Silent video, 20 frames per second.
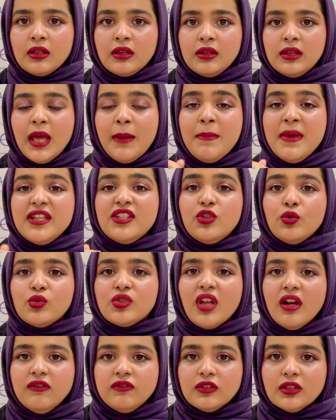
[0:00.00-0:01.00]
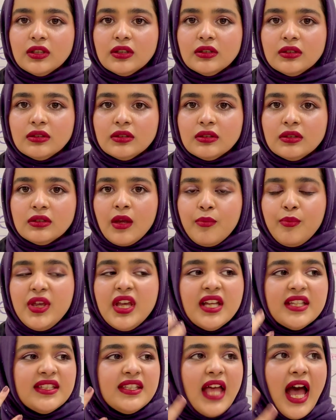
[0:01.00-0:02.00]
That makes you suffer.
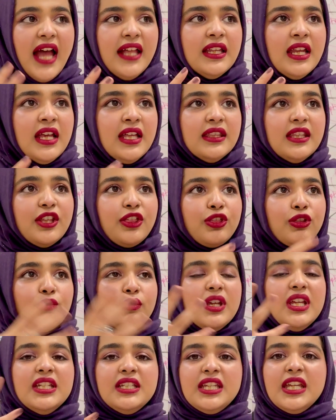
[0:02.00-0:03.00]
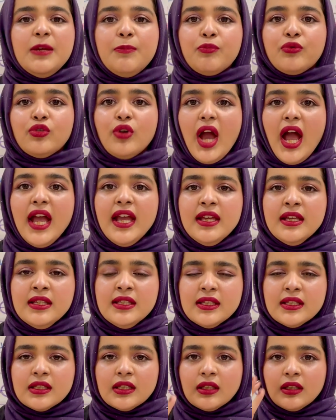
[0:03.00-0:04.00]
Because the 3D
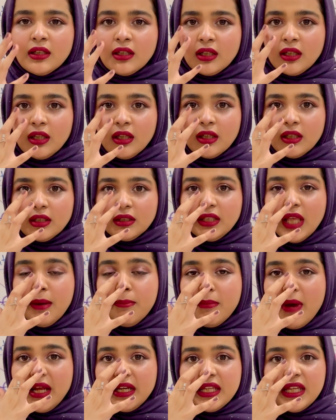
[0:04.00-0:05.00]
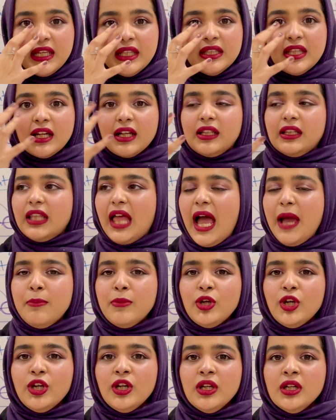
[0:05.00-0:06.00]
prize, the money, the
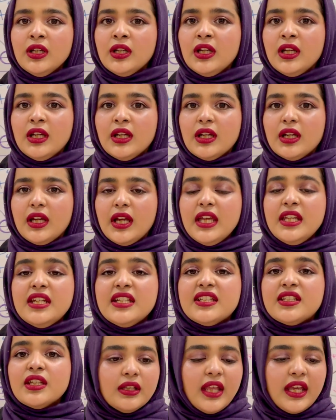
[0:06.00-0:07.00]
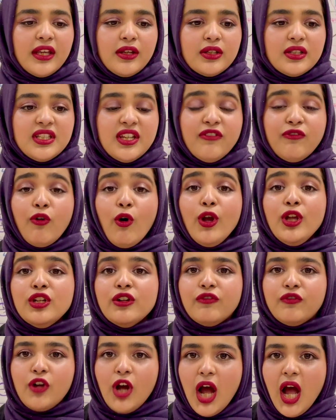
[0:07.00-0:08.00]
glamour, it is like devoid
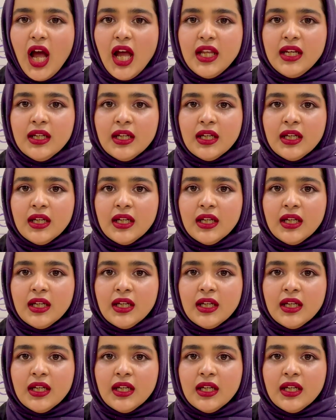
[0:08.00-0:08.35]
of God.